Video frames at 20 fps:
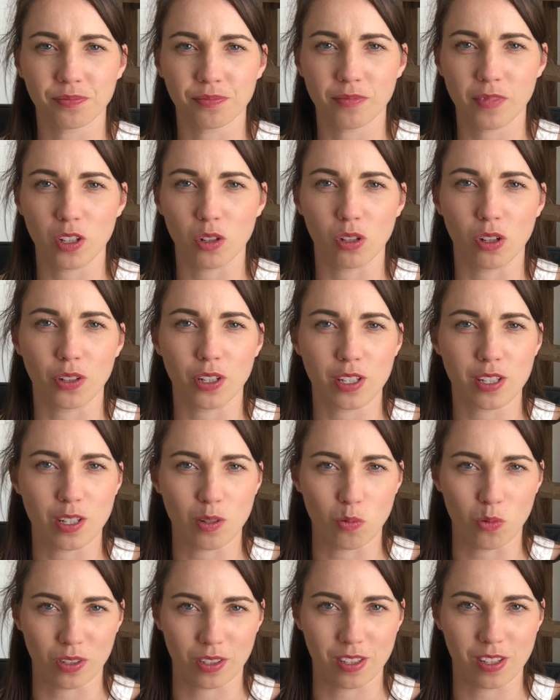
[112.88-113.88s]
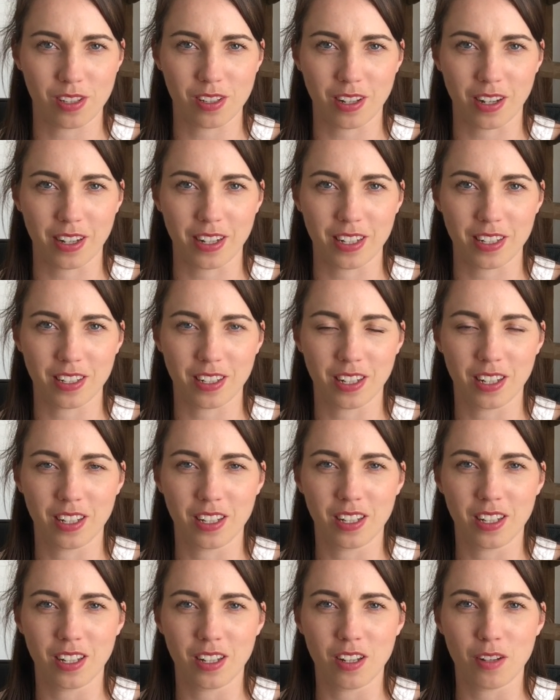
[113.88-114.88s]
You'll only see one side.
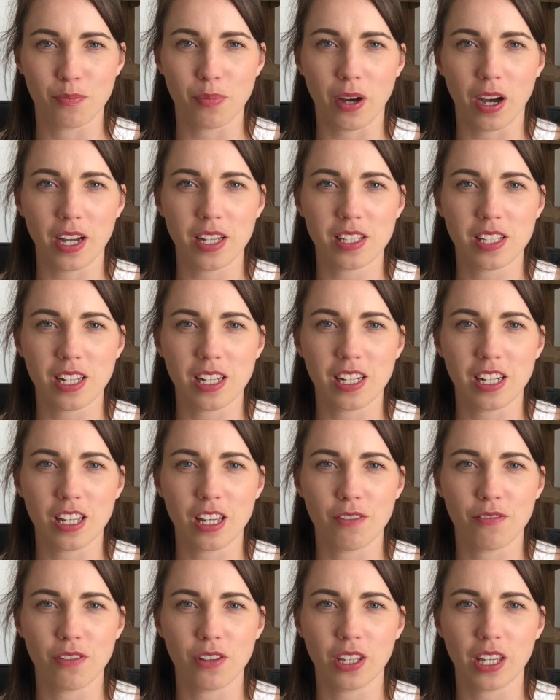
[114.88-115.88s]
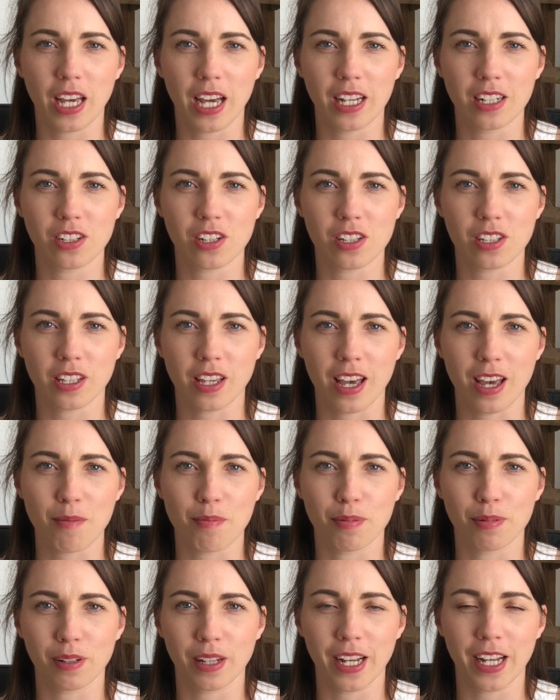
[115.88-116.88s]
But ideally, if you can just get
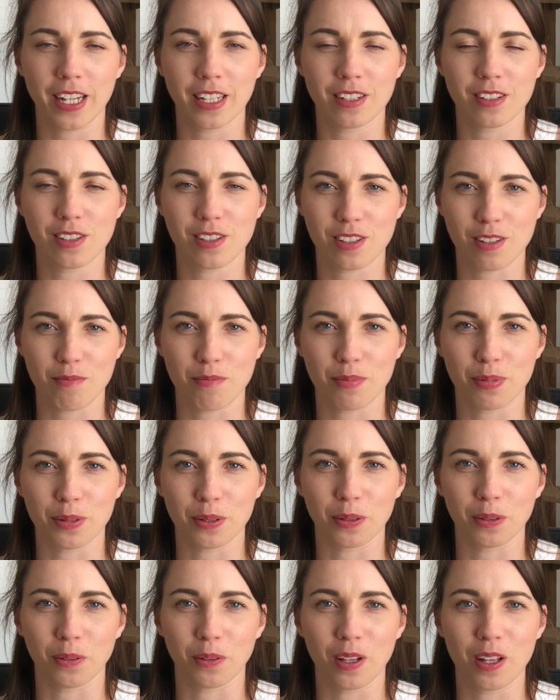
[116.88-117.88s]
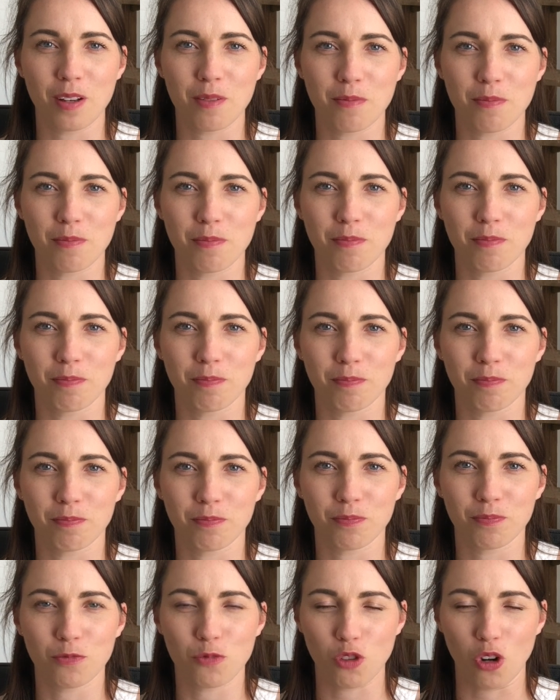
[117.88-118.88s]
a plain, simple
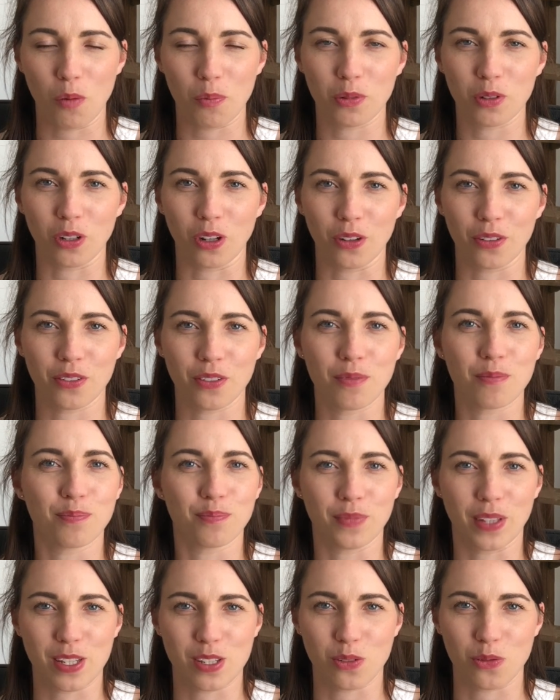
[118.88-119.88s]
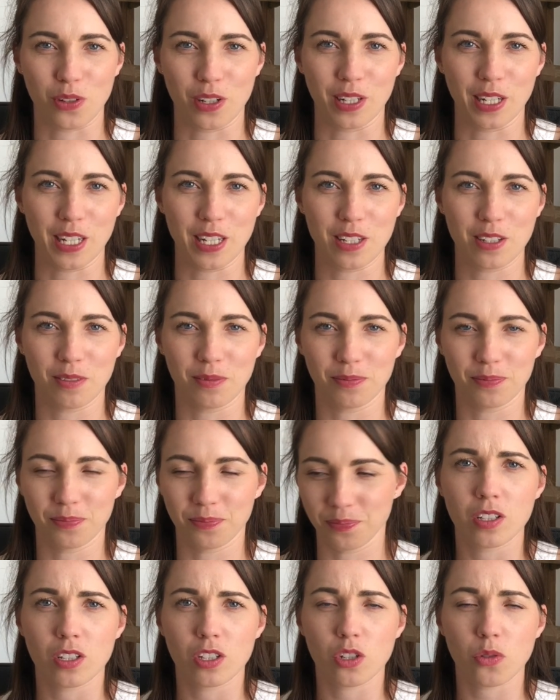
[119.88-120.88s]
Dropcloth, that's all you need.
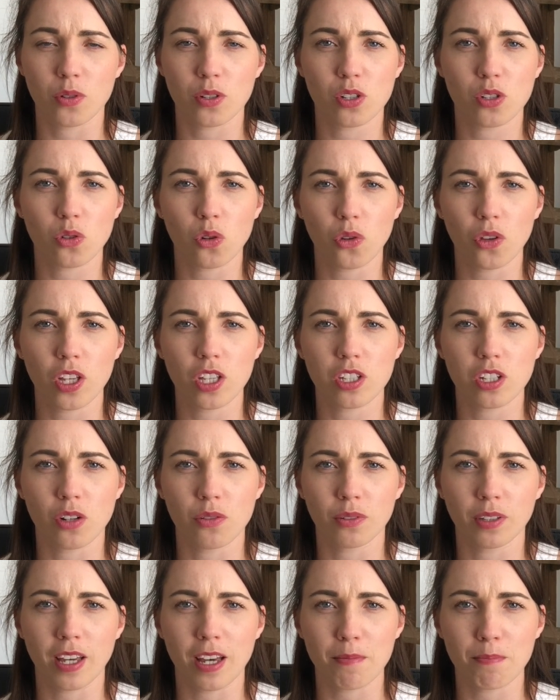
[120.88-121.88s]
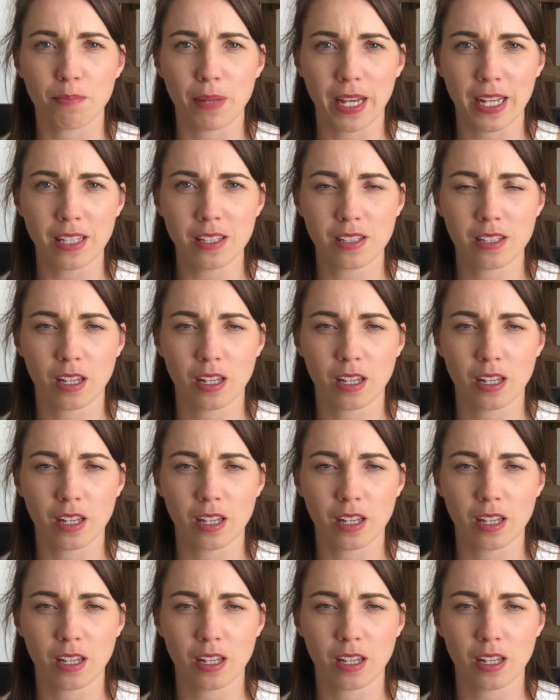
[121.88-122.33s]
To ensure that you don't get paint